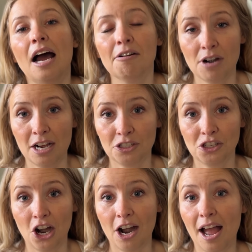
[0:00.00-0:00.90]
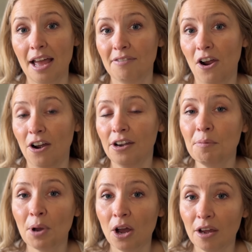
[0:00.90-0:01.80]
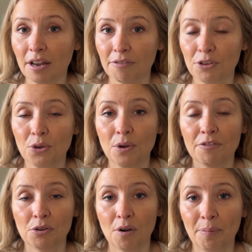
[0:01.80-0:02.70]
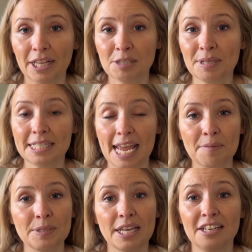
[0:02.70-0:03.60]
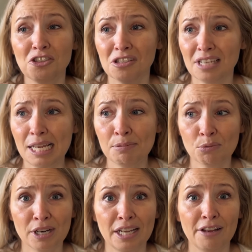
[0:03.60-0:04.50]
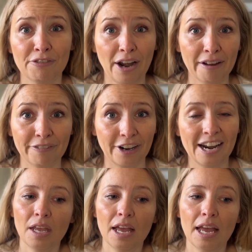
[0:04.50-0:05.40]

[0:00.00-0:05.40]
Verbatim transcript: a rock star. I've already bought a few of the replacement tapes and it just keeps working forever.